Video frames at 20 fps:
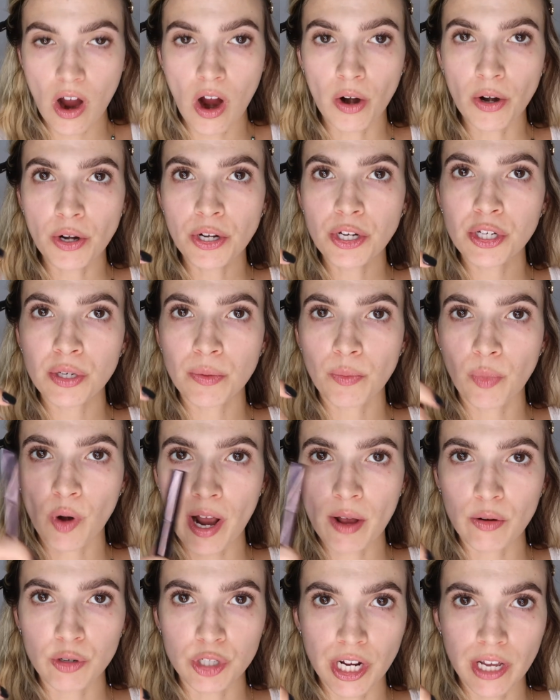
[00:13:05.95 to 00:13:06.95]
Arch
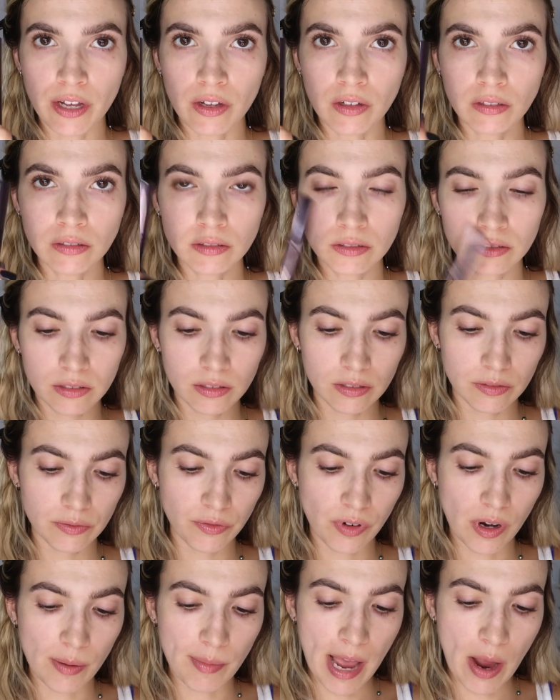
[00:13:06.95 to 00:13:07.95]
Brow Gel
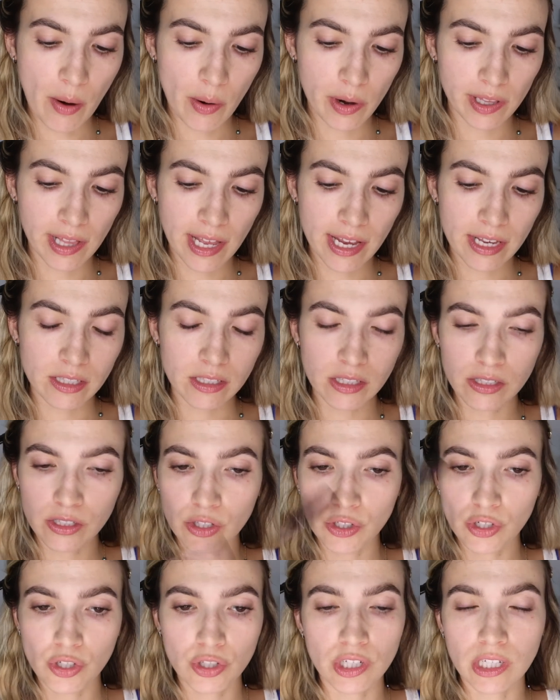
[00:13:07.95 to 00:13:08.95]
from Hourglass. This
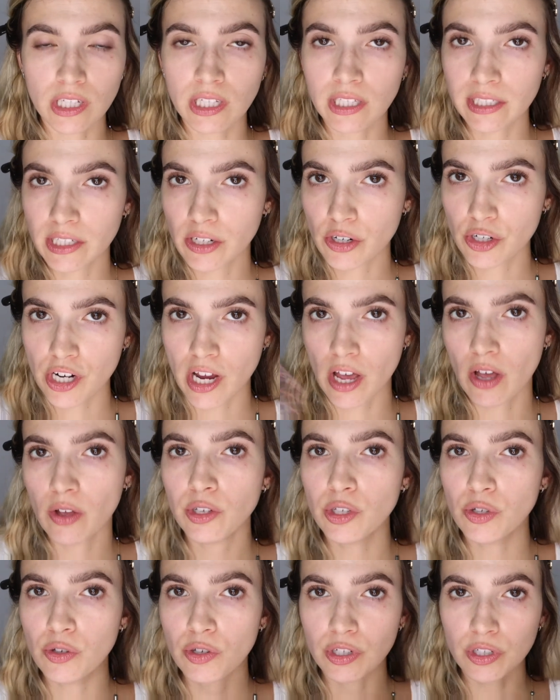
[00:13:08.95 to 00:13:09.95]
is just a clear gel.
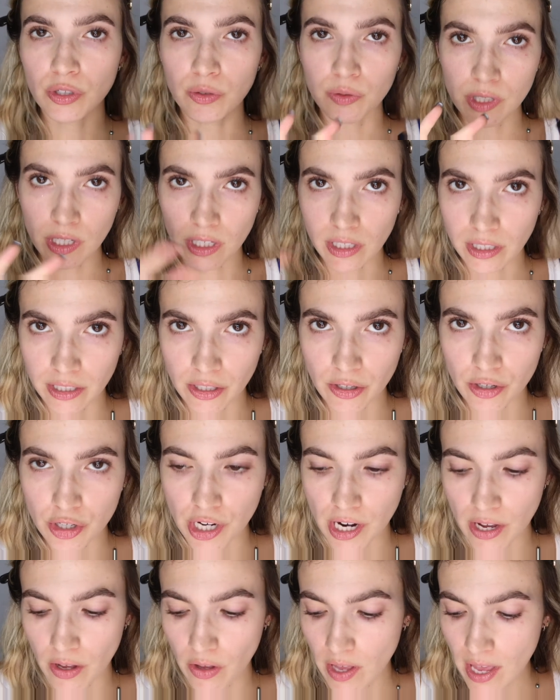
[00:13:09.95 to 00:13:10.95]
You can use a clear
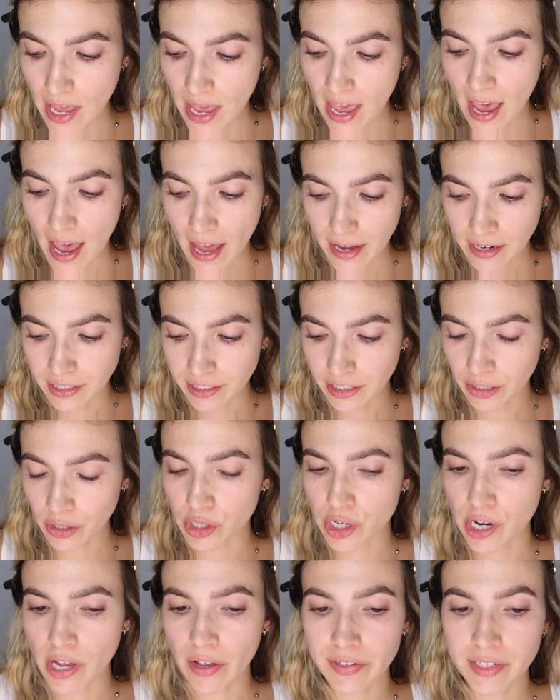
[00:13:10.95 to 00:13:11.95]
gel. Any clear
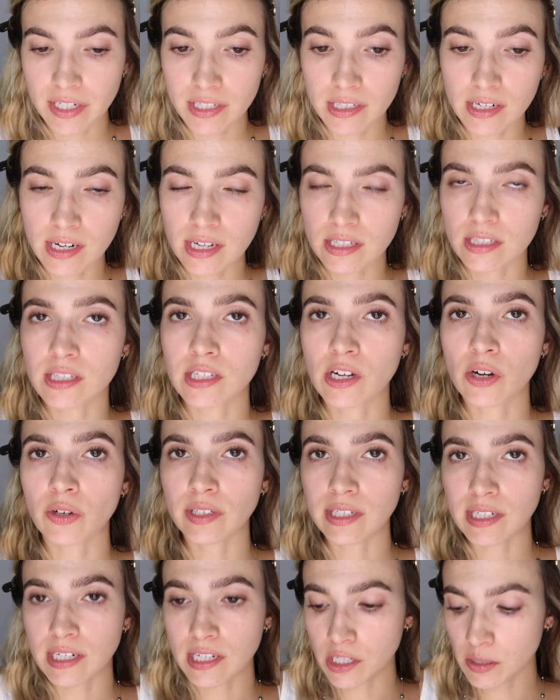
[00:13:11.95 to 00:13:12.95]
gel. It doesn't
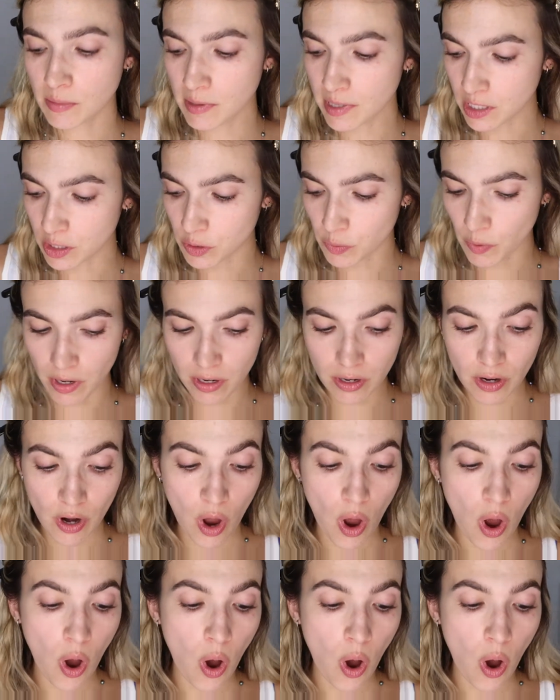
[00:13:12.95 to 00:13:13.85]
necessarily need to be this one.